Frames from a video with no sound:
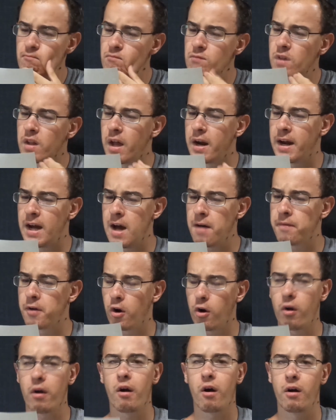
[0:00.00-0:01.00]
that I have
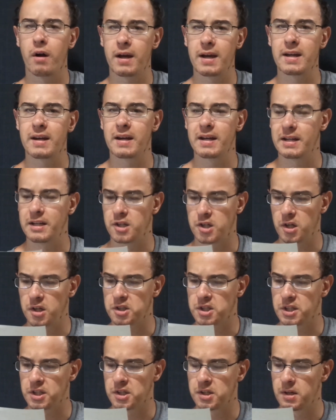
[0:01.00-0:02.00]
here are in
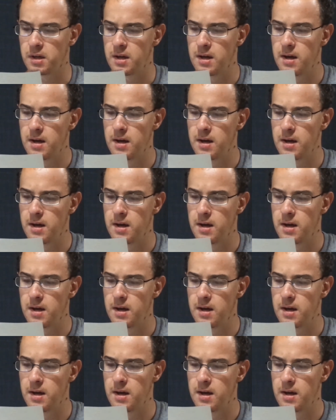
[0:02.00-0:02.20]
Injustice.